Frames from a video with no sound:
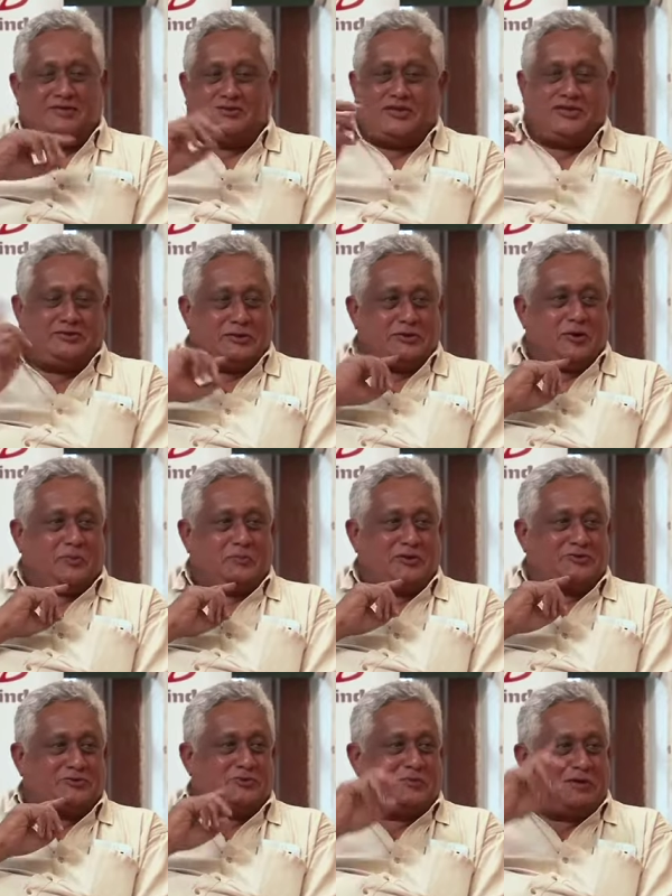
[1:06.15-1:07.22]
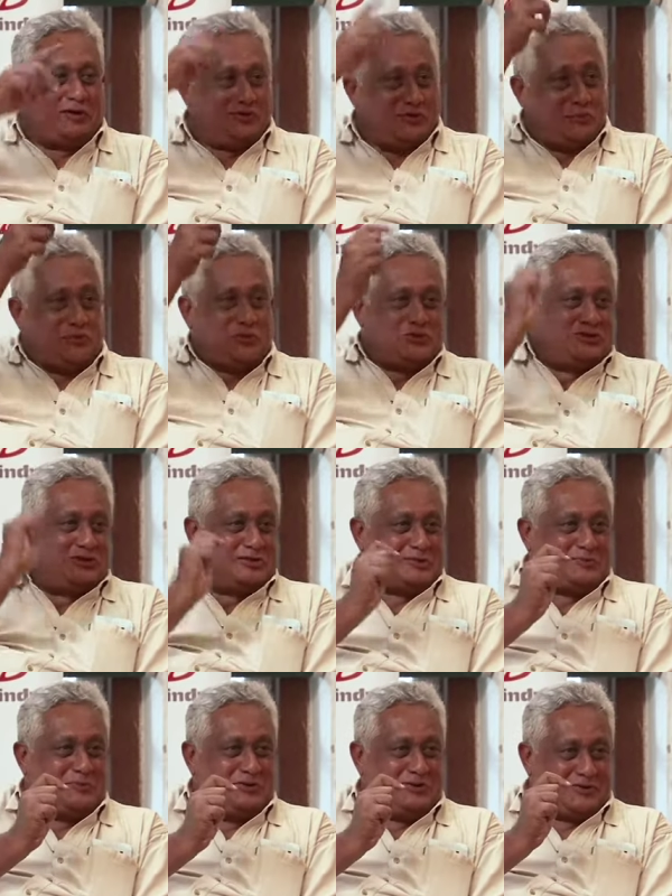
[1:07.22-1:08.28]
changed the topic, so my original
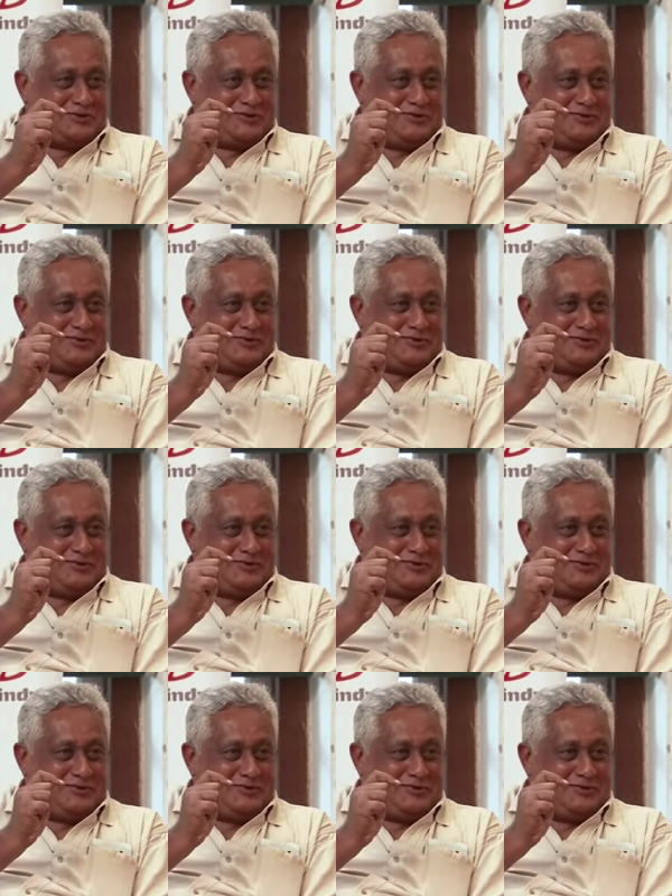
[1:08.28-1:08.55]
speech,